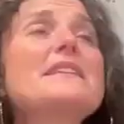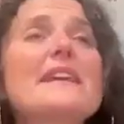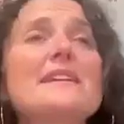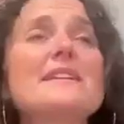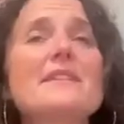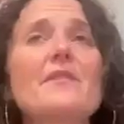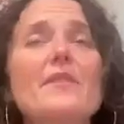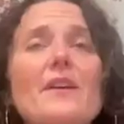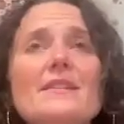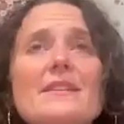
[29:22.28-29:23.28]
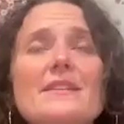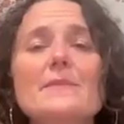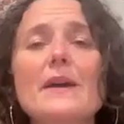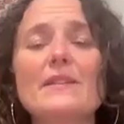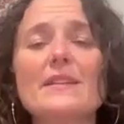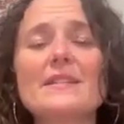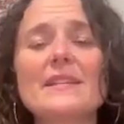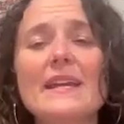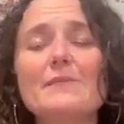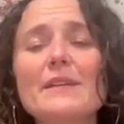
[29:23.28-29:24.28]
say is that for us, it's about
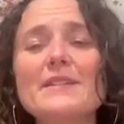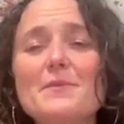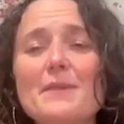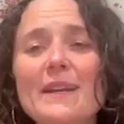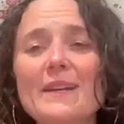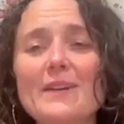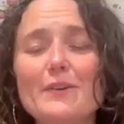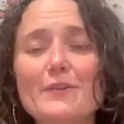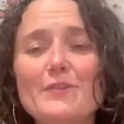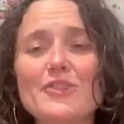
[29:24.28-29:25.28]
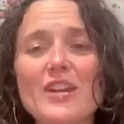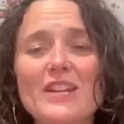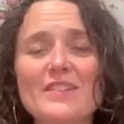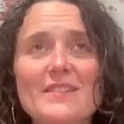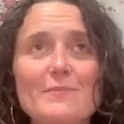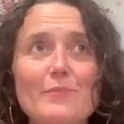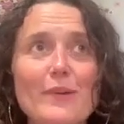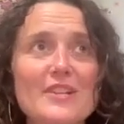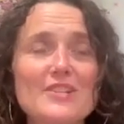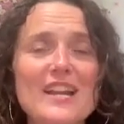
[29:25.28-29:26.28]
listening. We don't want to go chase
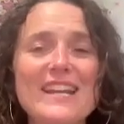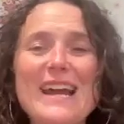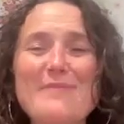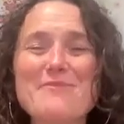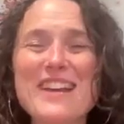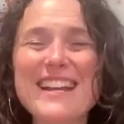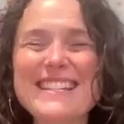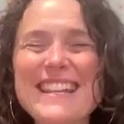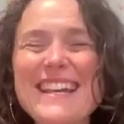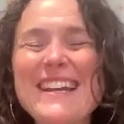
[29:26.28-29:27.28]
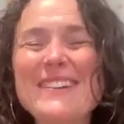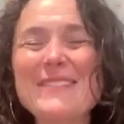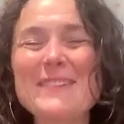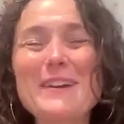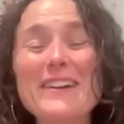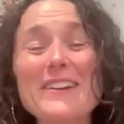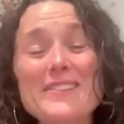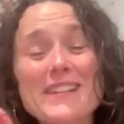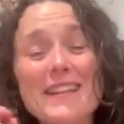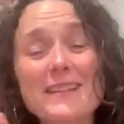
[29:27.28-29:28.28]
bright, shiny objects. We want to
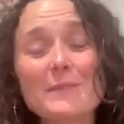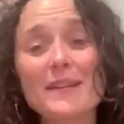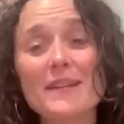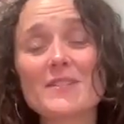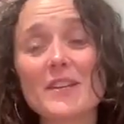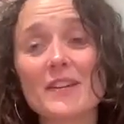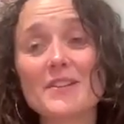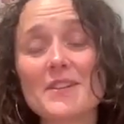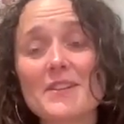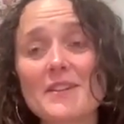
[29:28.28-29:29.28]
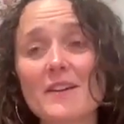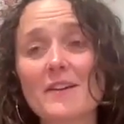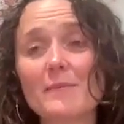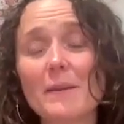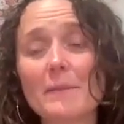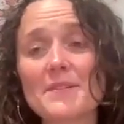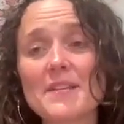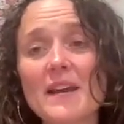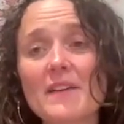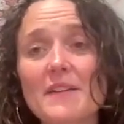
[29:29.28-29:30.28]
understand the biggest challenges our
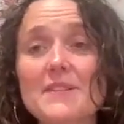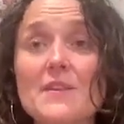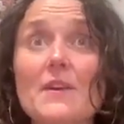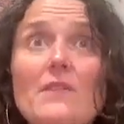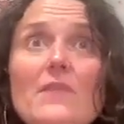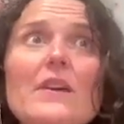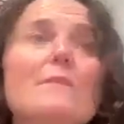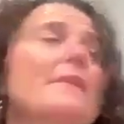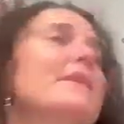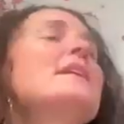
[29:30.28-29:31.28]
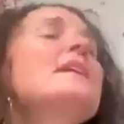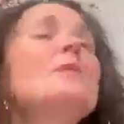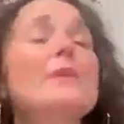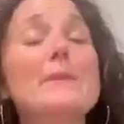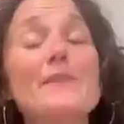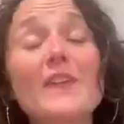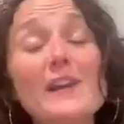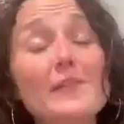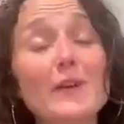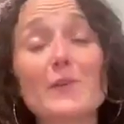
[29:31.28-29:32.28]
members have and solve them. And one of my
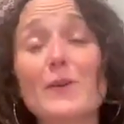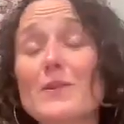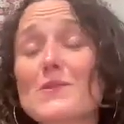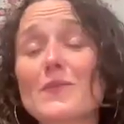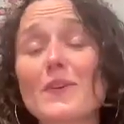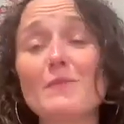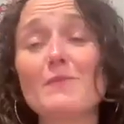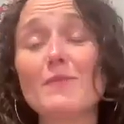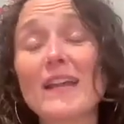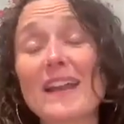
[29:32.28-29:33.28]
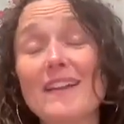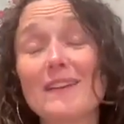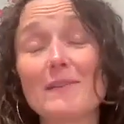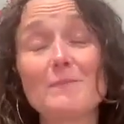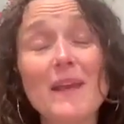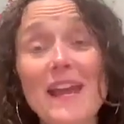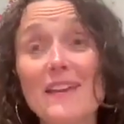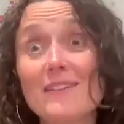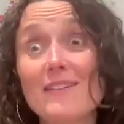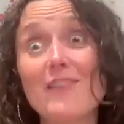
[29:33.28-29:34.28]
favorite quotes we had a
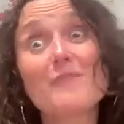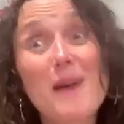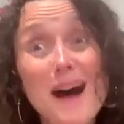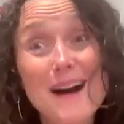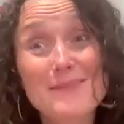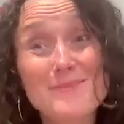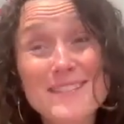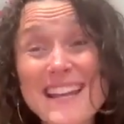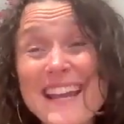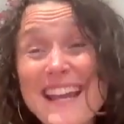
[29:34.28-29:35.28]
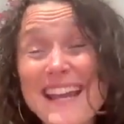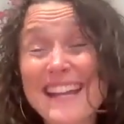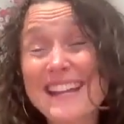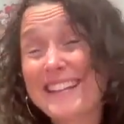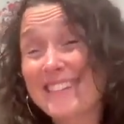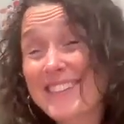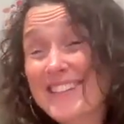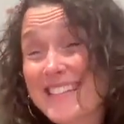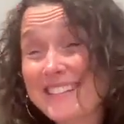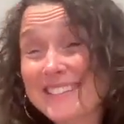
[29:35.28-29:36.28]
panel of moms and
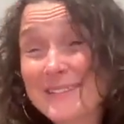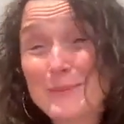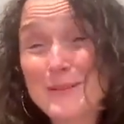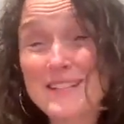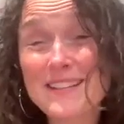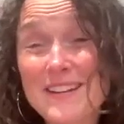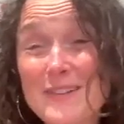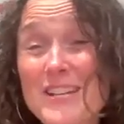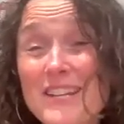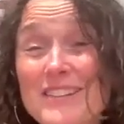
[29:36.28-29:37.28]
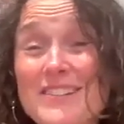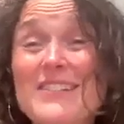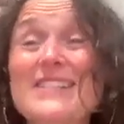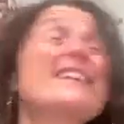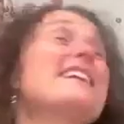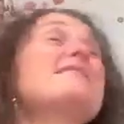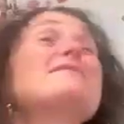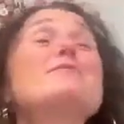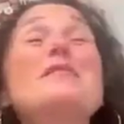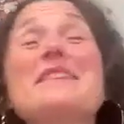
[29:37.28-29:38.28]
listening a little bit to their challenges.
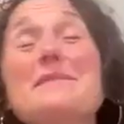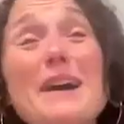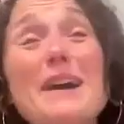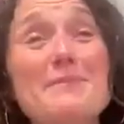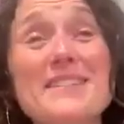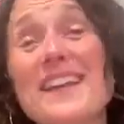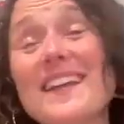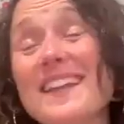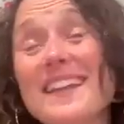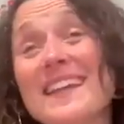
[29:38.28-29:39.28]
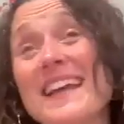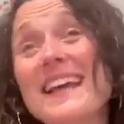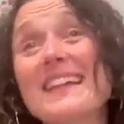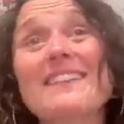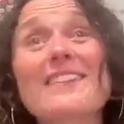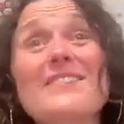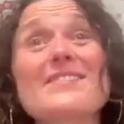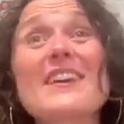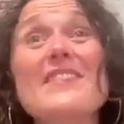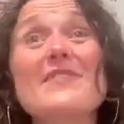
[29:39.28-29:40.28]
And one of the moms said,
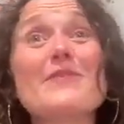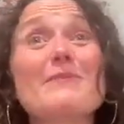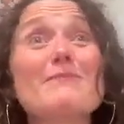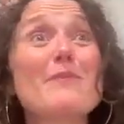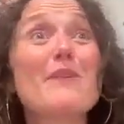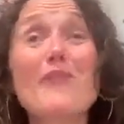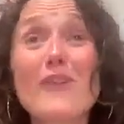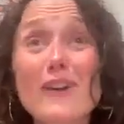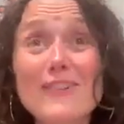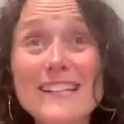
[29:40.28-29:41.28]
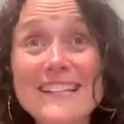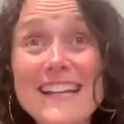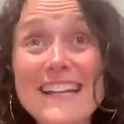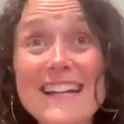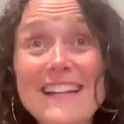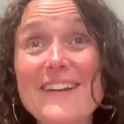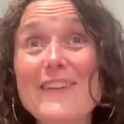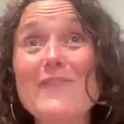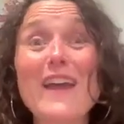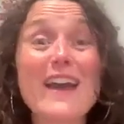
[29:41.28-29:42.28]
there's life before Greenlight and
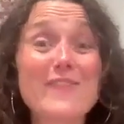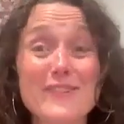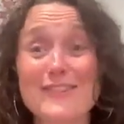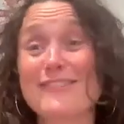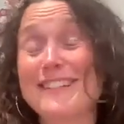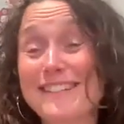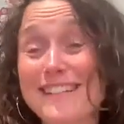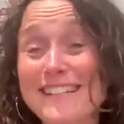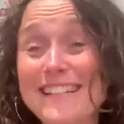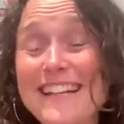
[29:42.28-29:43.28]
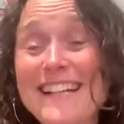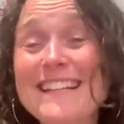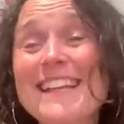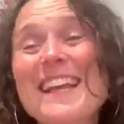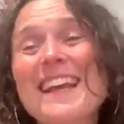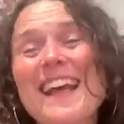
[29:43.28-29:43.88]
life after Greenlight. And